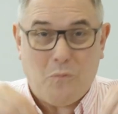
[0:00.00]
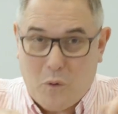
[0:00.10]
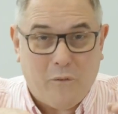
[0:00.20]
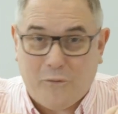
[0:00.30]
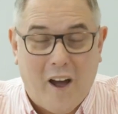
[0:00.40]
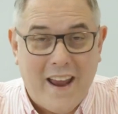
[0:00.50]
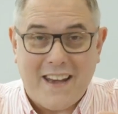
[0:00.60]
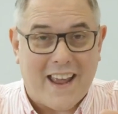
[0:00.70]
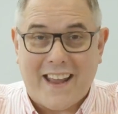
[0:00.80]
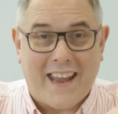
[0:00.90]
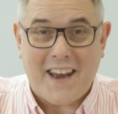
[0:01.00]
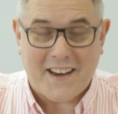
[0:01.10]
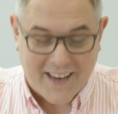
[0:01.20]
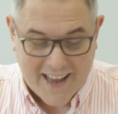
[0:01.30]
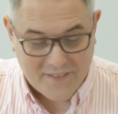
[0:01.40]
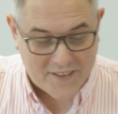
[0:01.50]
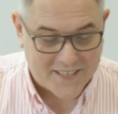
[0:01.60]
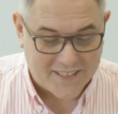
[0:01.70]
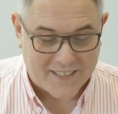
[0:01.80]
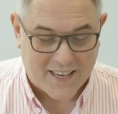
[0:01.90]
we'll find it again and again.
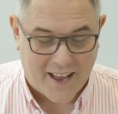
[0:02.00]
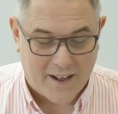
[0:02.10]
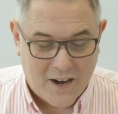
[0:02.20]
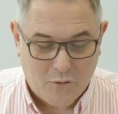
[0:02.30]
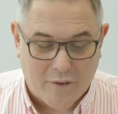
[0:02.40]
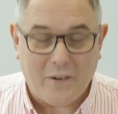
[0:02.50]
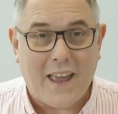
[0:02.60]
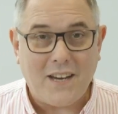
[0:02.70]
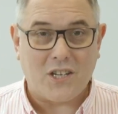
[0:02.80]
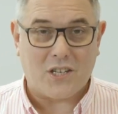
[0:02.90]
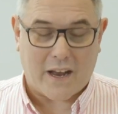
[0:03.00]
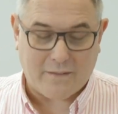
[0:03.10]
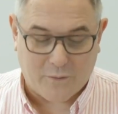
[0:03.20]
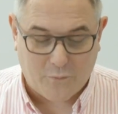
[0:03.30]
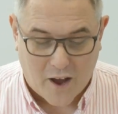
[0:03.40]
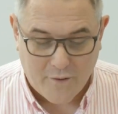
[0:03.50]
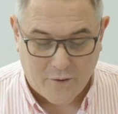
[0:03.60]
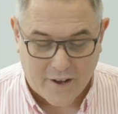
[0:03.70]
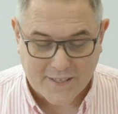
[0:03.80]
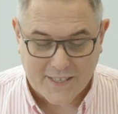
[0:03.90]
This is Revelation chapter
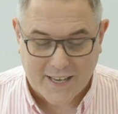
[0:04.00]
5, verse